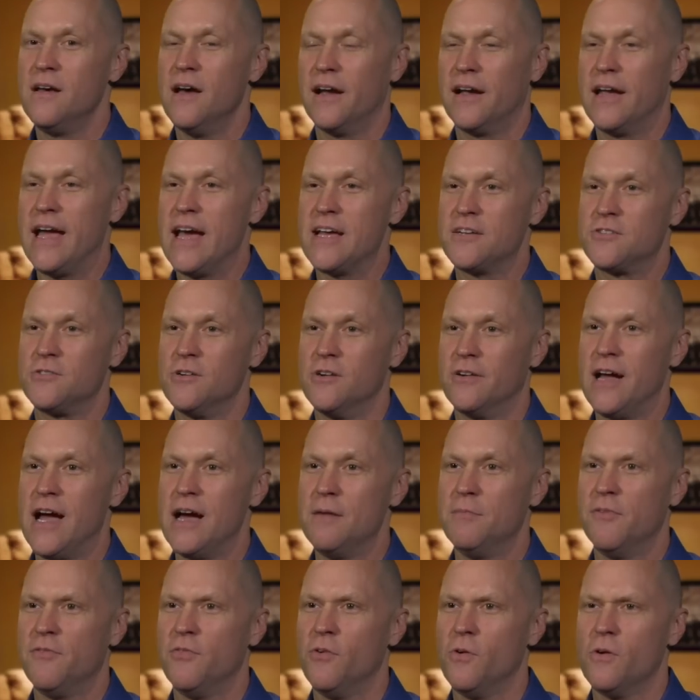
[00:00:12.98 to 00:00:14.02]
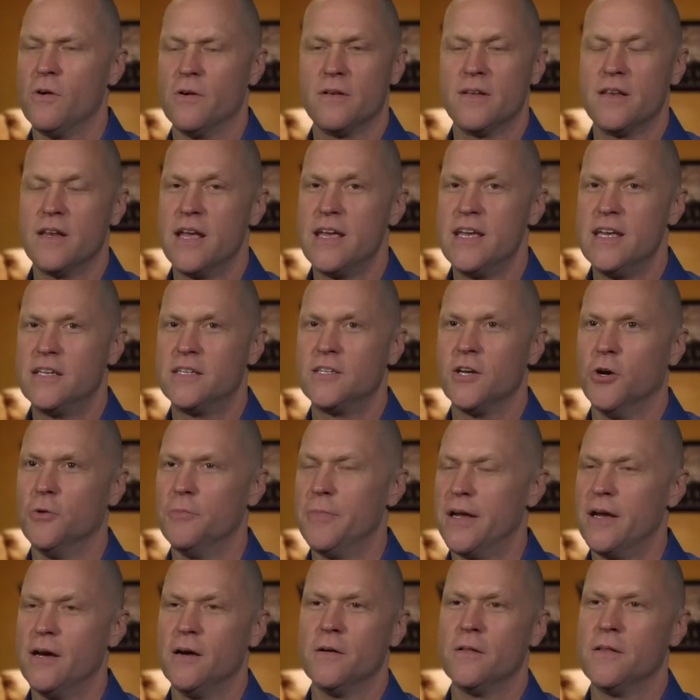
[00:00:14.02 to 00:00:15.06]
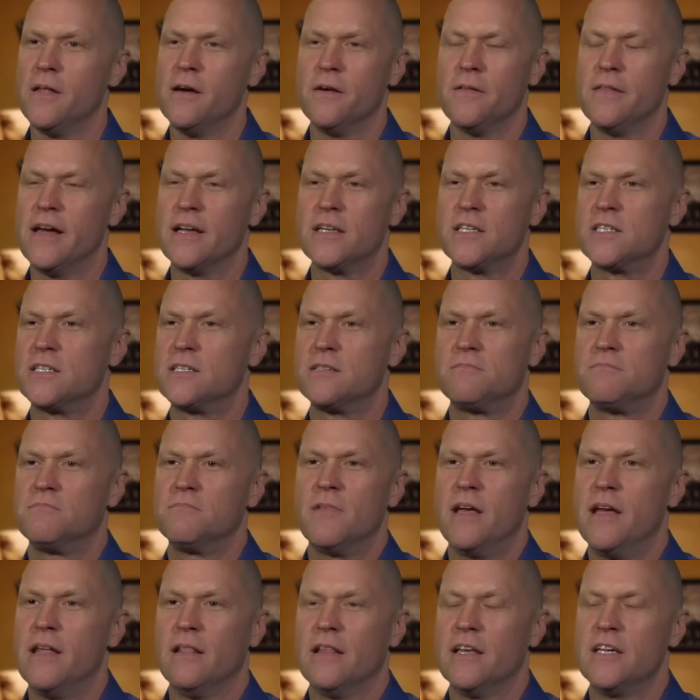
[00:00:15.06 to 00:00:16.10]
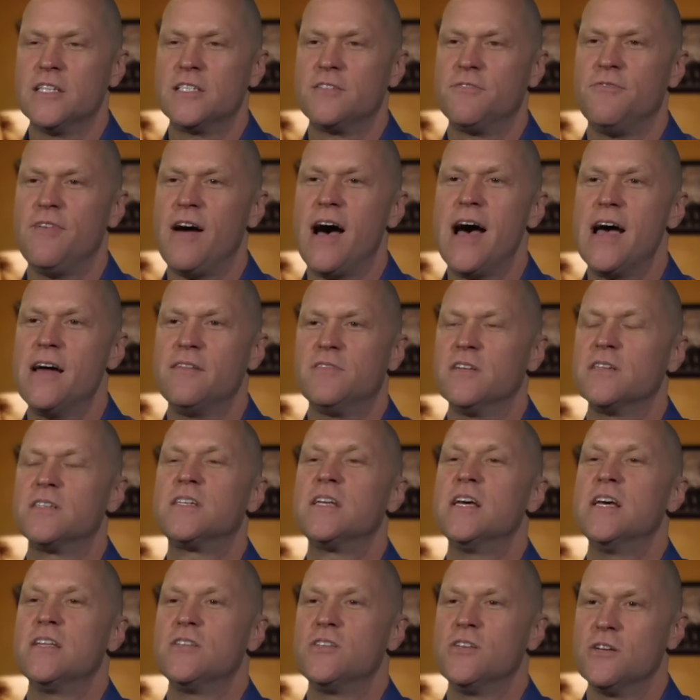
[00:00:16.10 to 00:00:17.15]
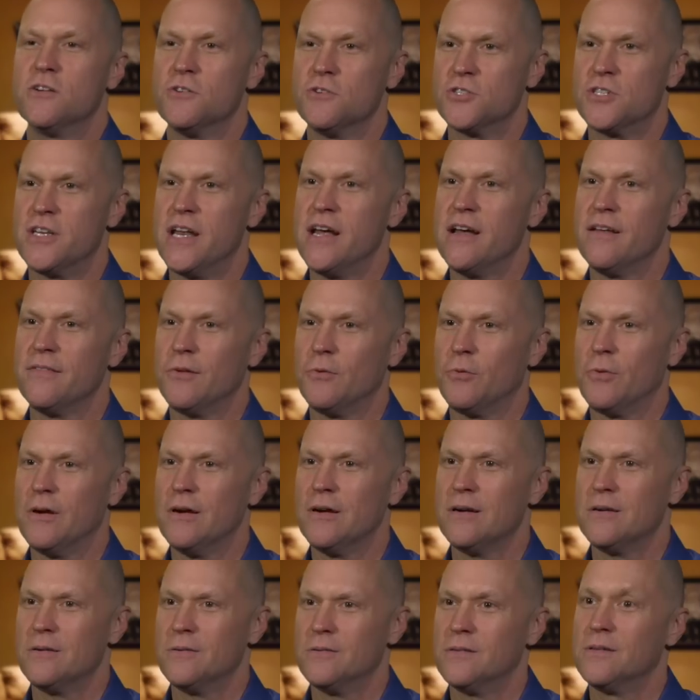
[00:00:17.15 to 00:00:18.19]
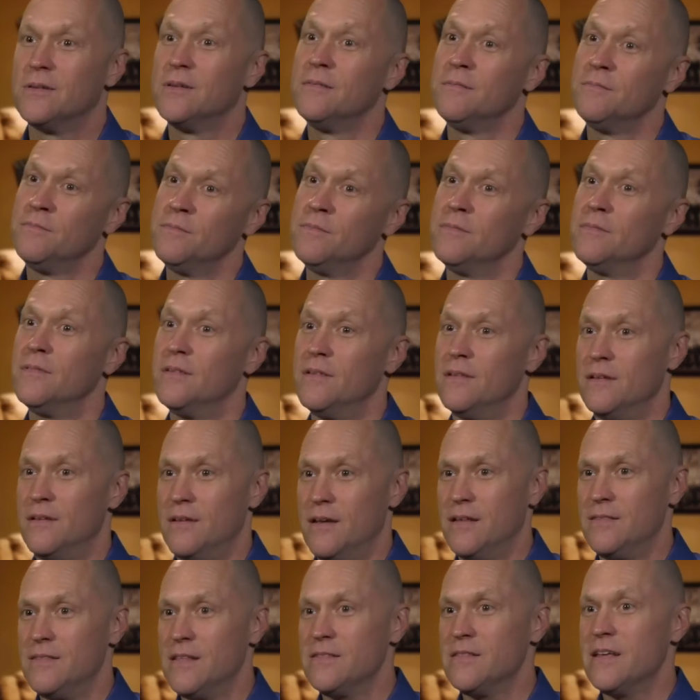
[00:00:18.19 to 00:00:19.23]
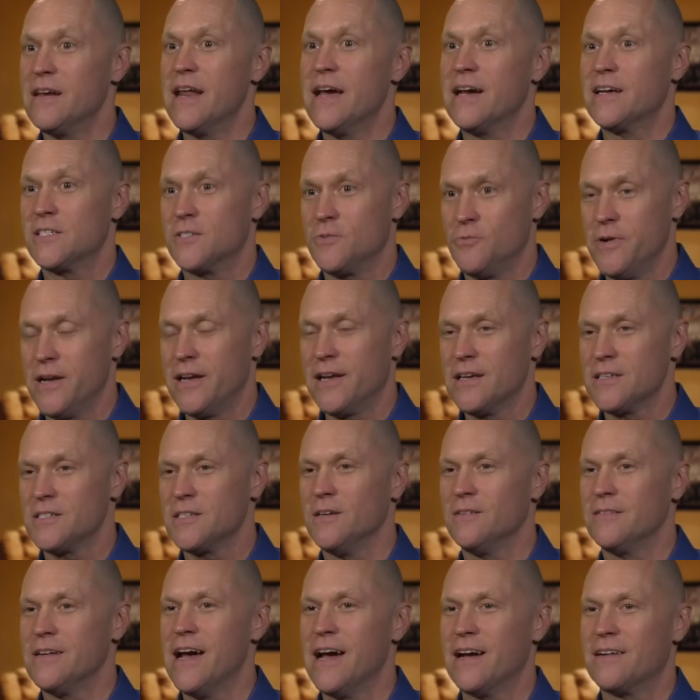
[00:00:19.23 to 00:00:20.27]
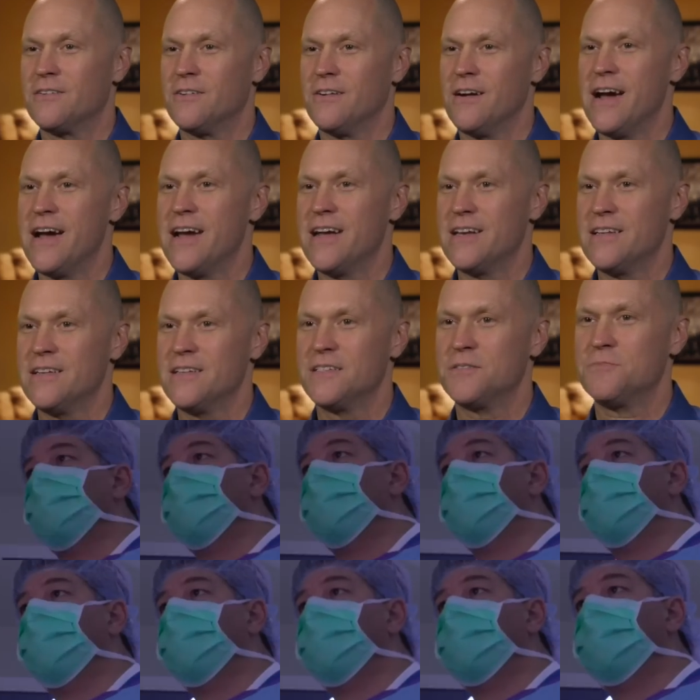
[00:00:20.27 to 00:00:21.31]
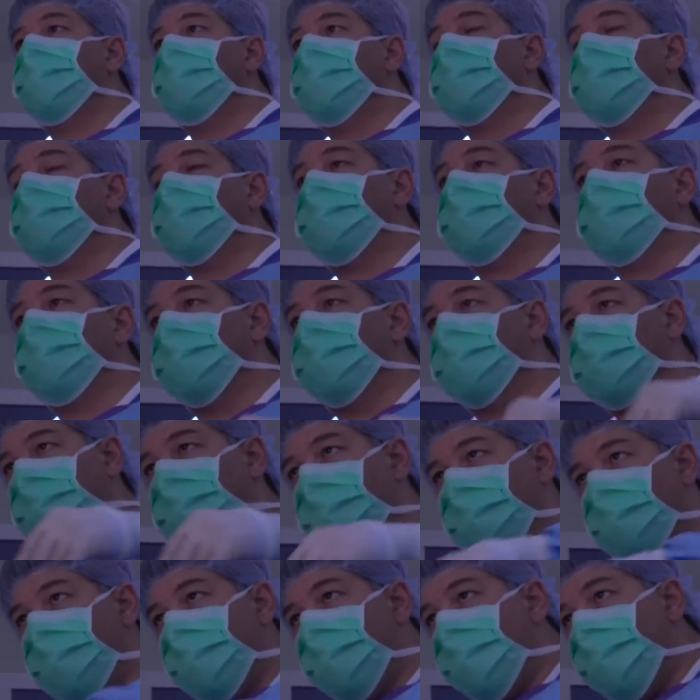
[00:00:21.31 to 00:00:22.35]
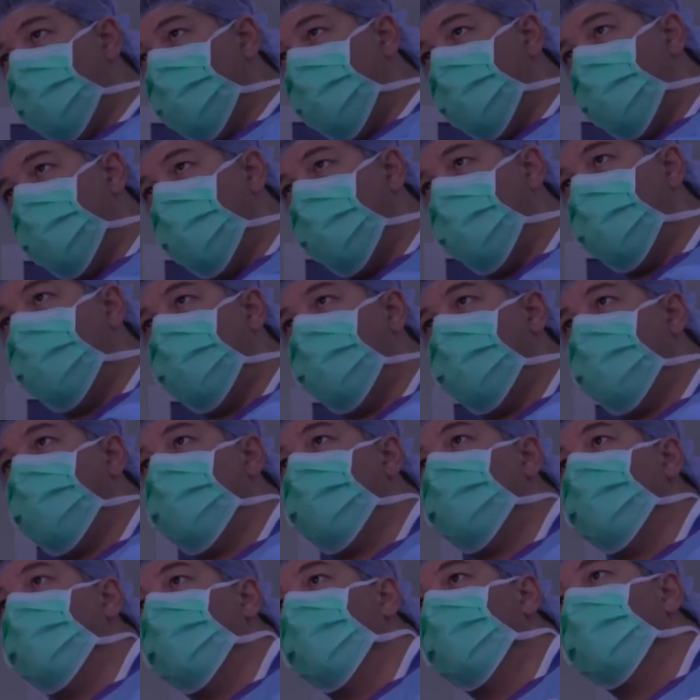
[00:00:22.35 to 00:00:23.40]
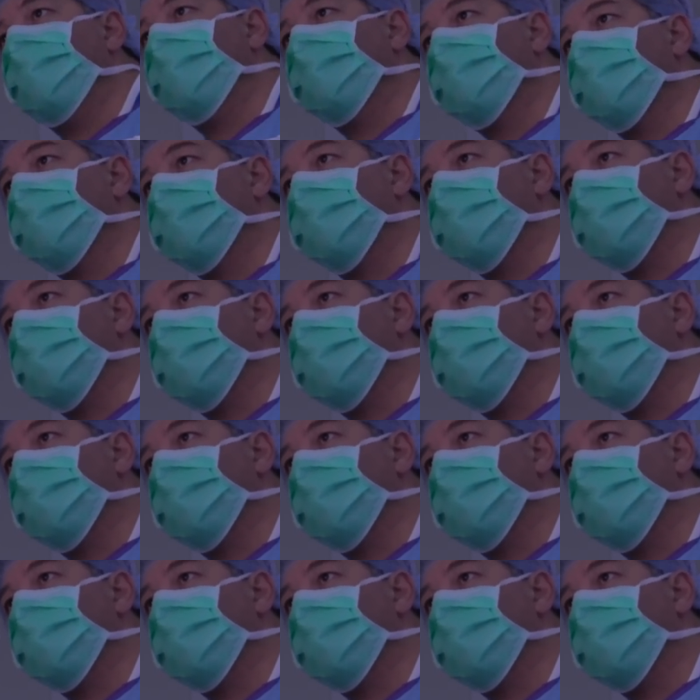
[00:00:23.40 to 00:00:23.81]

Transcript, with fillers: a gastro guy before, and he had told me, oh no, that's at least five to ten years down the road. And then the next week I saw Doctor Ihde's piece on the news, and I gave him